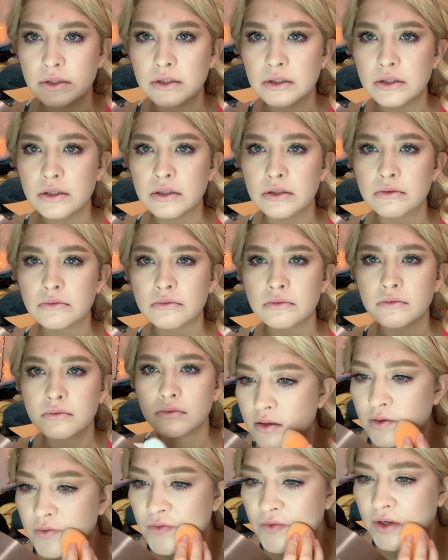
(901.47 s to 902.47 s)
the,
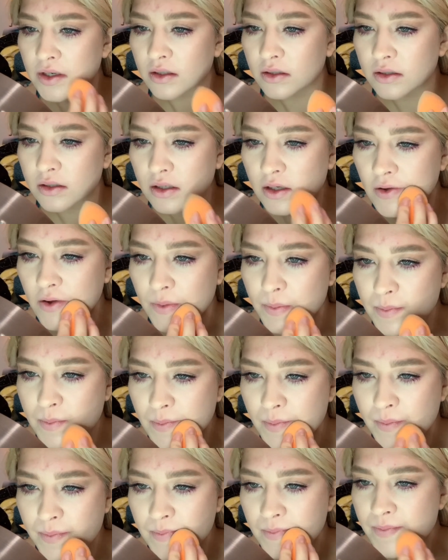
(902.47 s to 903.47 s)
fucks up
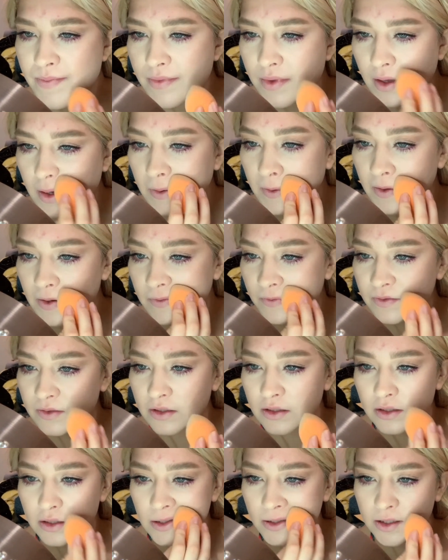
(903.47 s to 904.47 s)

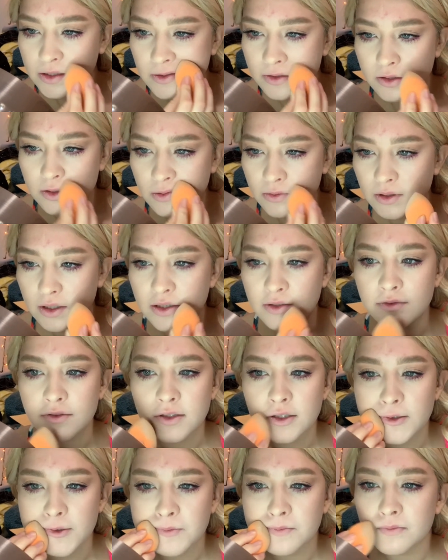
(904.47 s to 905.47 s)
everything else around
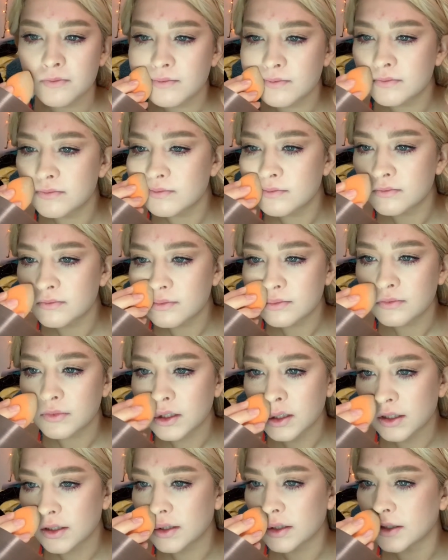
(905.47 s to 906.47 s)
it,
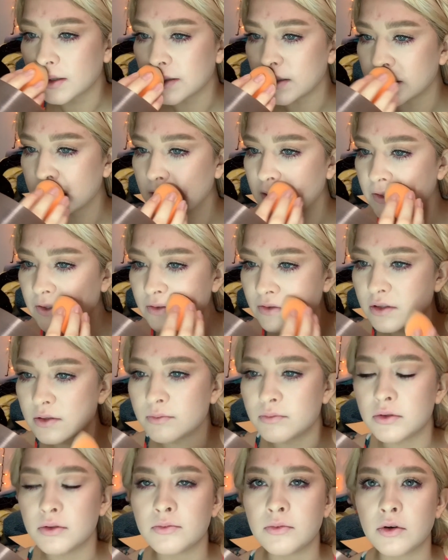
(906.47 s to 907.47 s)
and then continues to
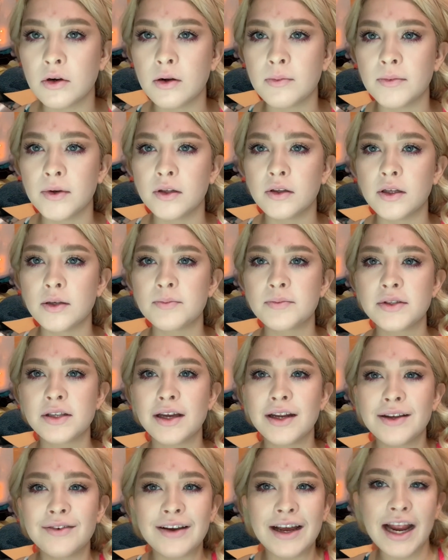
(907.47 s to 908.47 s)
put more on my lips.
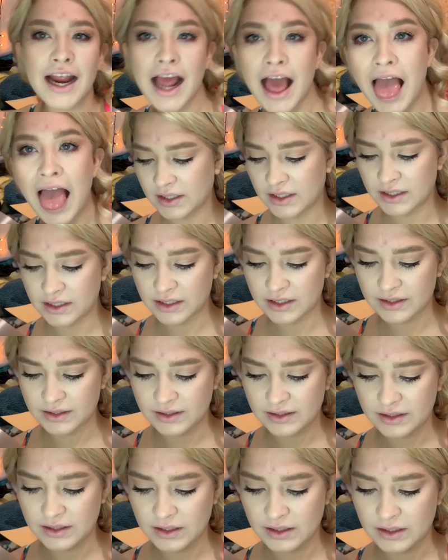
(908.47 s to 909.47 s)
Anyway, It
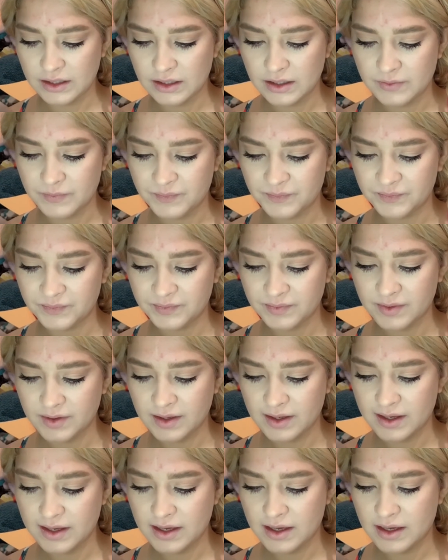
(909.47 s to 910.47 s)
is the
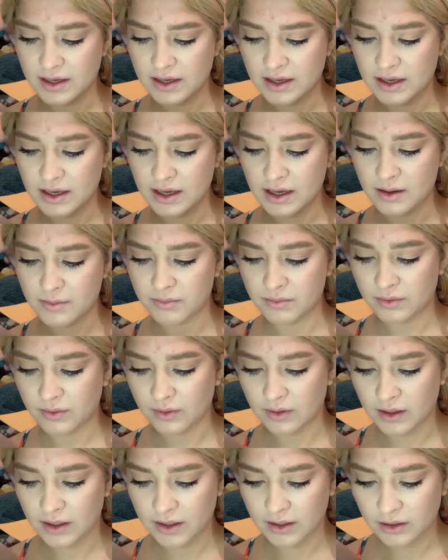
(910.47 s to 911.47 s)
Amp
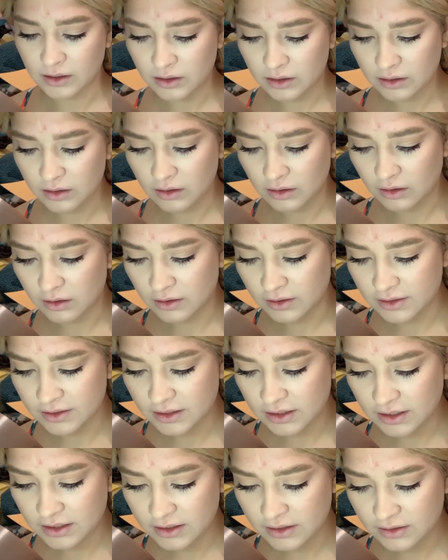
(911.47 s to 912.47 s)
Liner
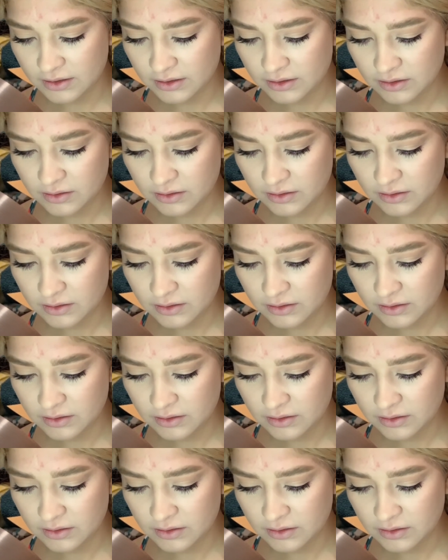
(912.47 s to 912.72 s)
Content.